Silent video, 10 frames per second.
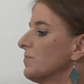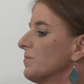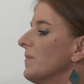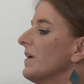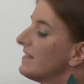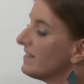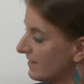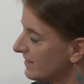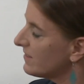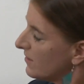and this
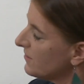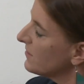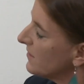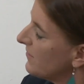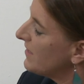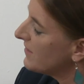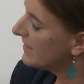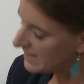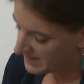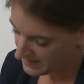is also a very
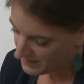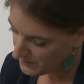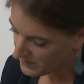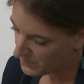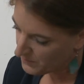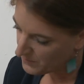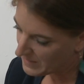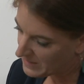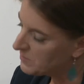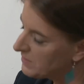
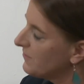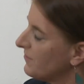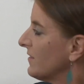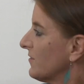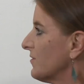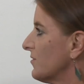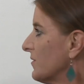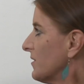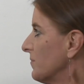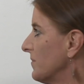valuable effect of Corona.
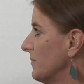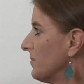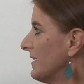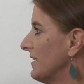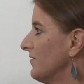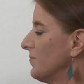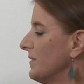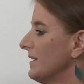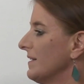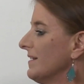People have
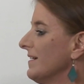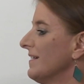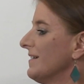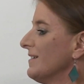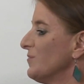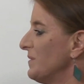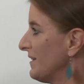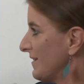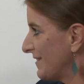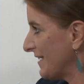been speeding
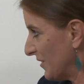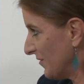down a